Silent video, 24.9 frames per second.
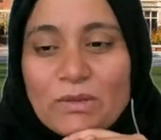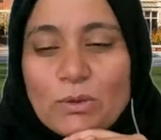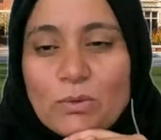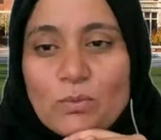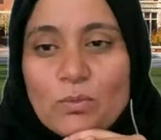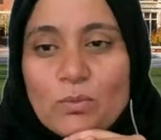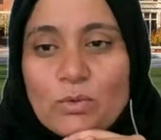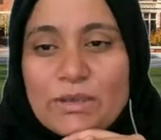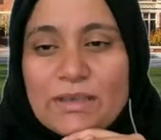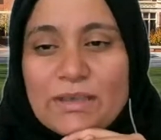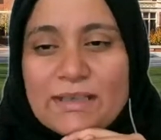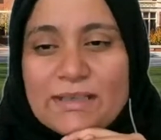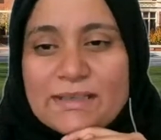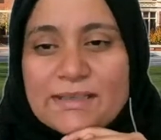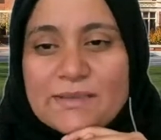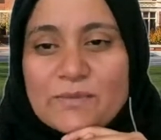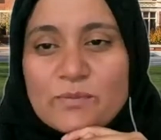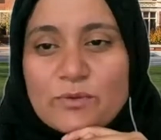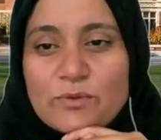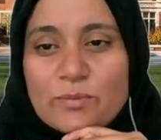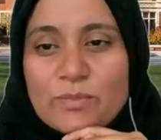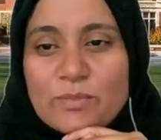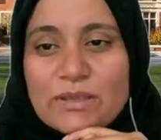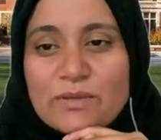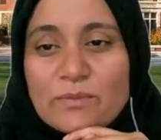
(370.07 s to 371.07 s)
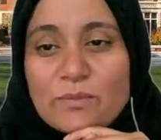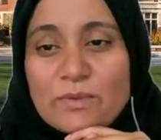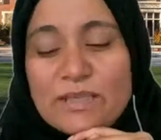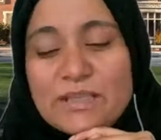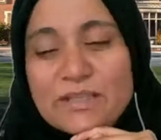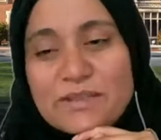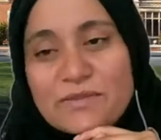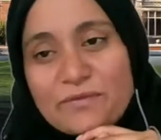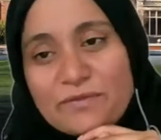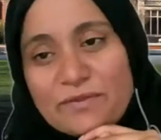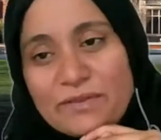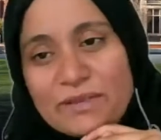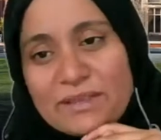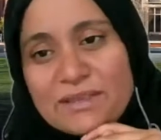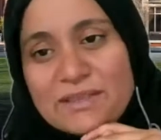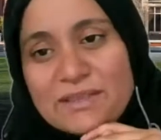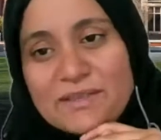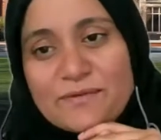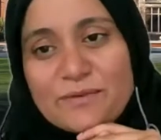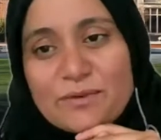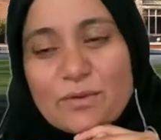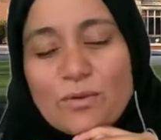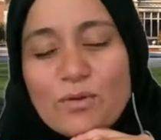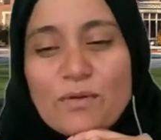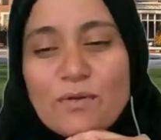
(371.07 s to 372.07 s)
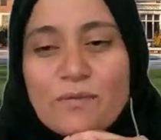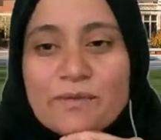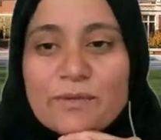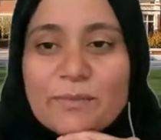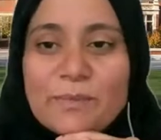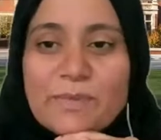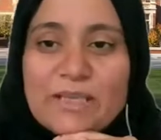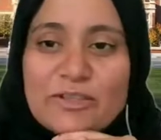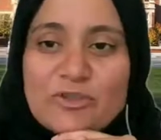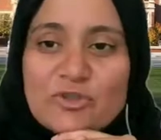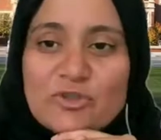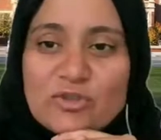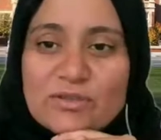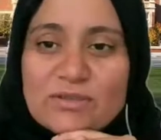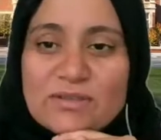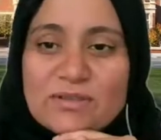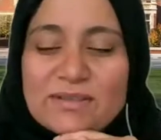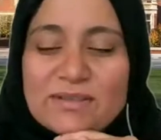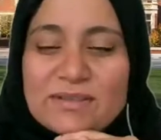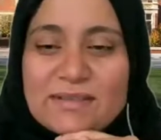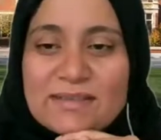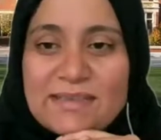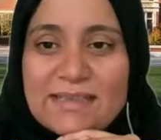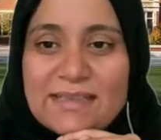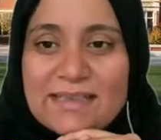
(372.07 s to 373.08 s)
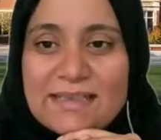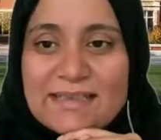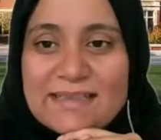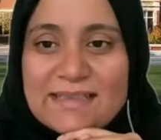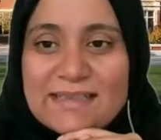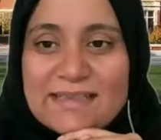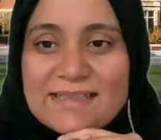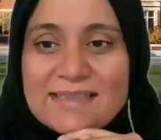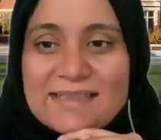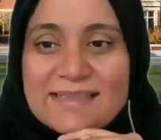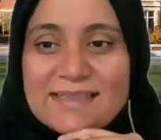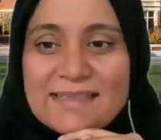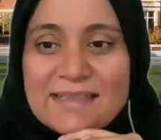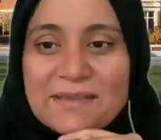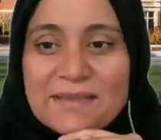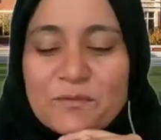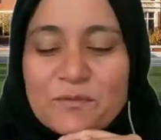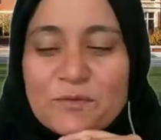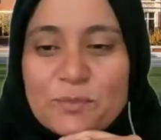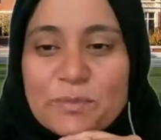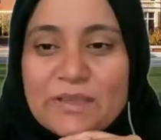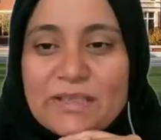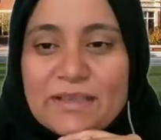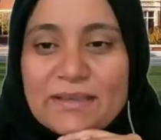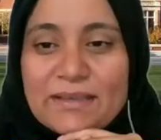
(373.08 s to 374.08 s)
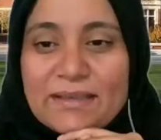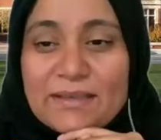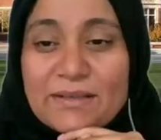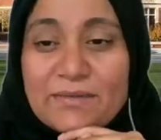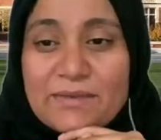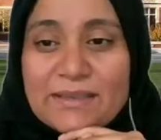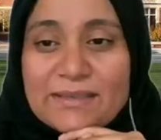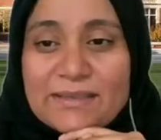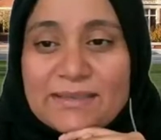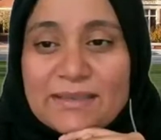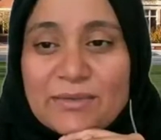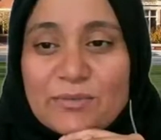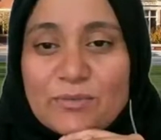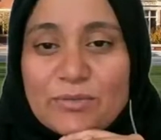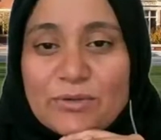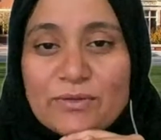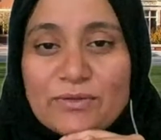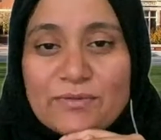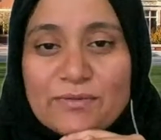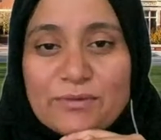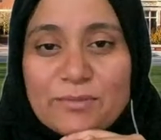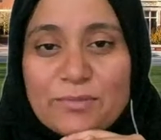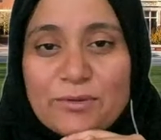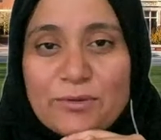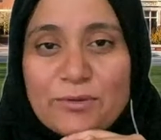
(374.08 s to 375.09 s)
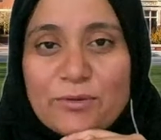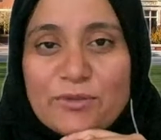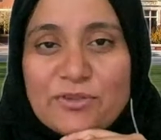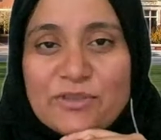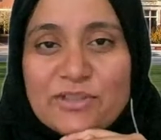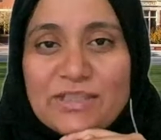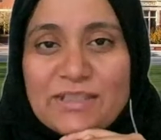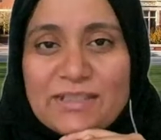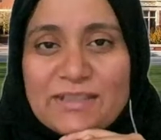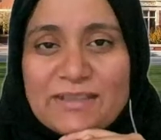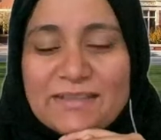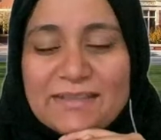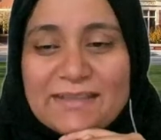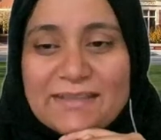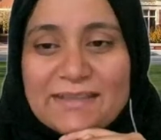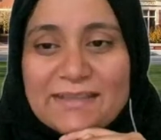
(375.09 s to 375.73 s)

What else would be? Raise funds for COVID patients. Yes, that would be another example of a project.